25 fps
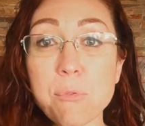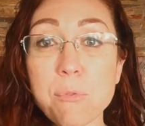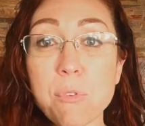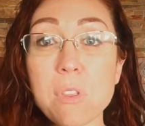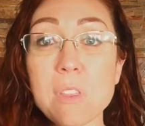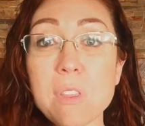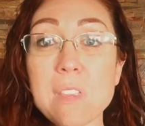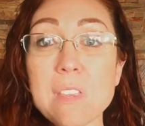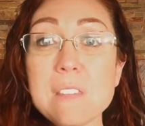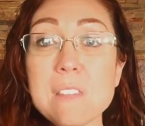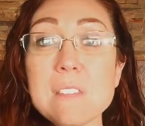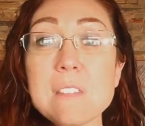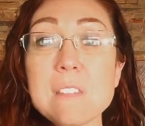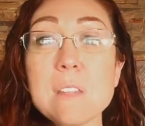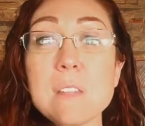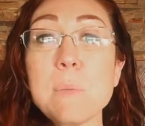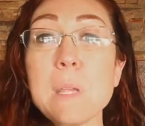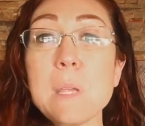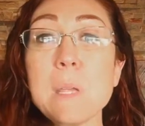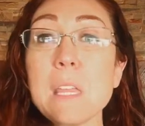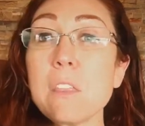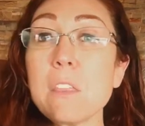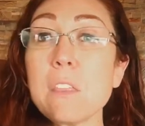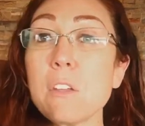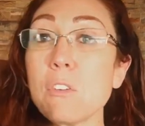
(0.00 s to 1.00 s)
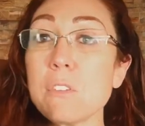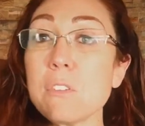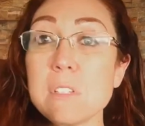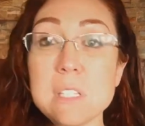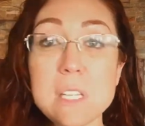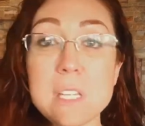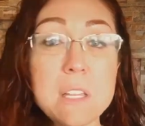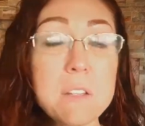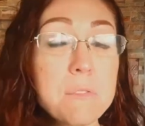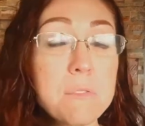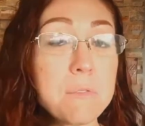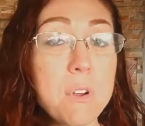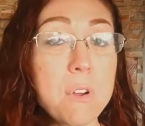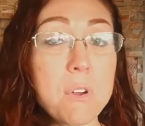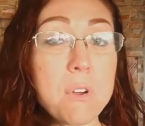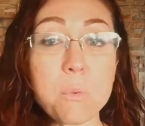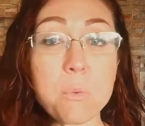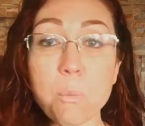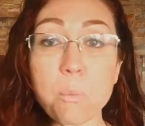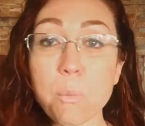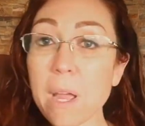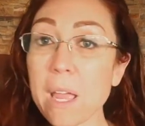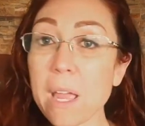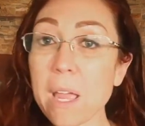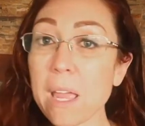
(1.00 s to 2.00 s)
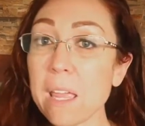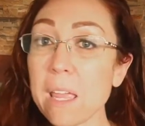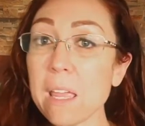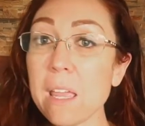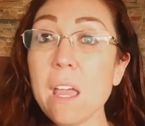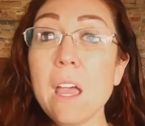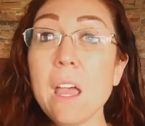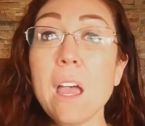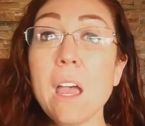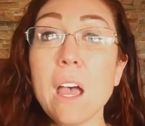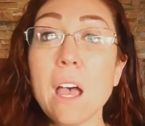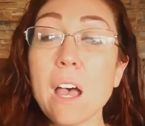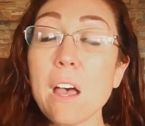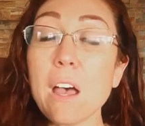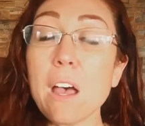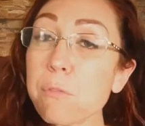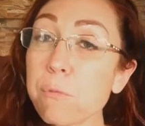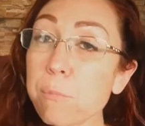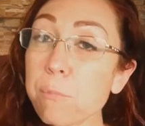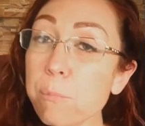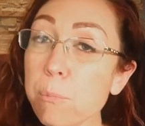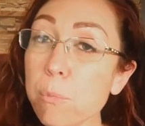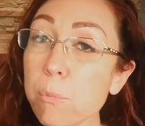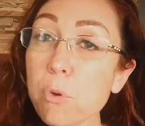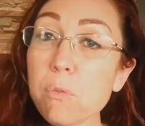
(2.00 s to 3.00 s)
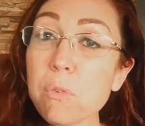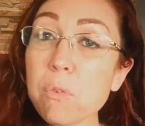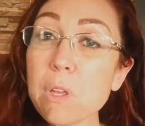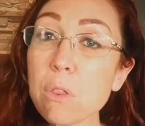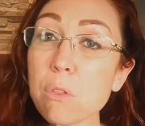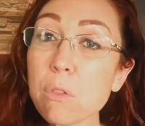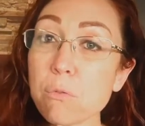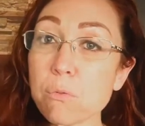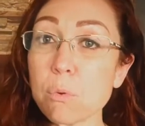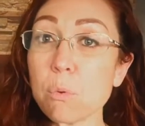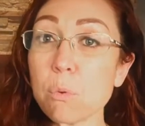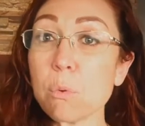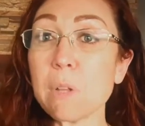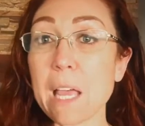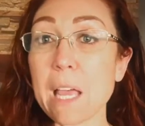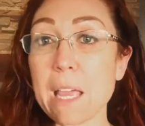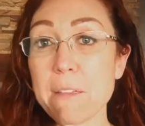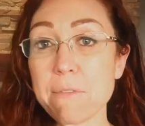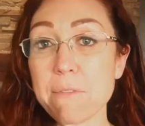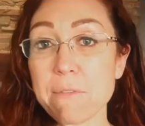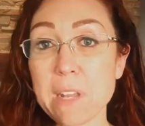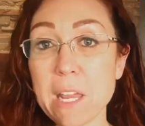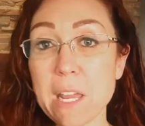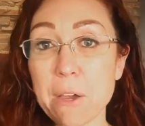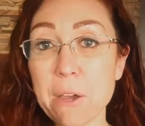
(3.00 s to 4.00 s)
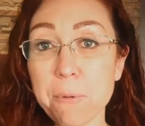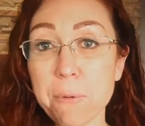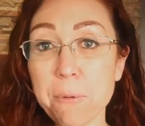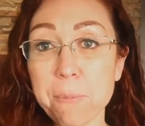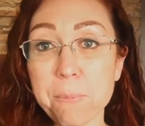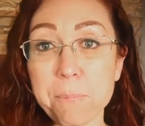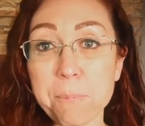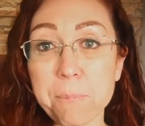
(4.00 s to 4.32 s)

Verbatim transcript: this to be their default way of moving through life now.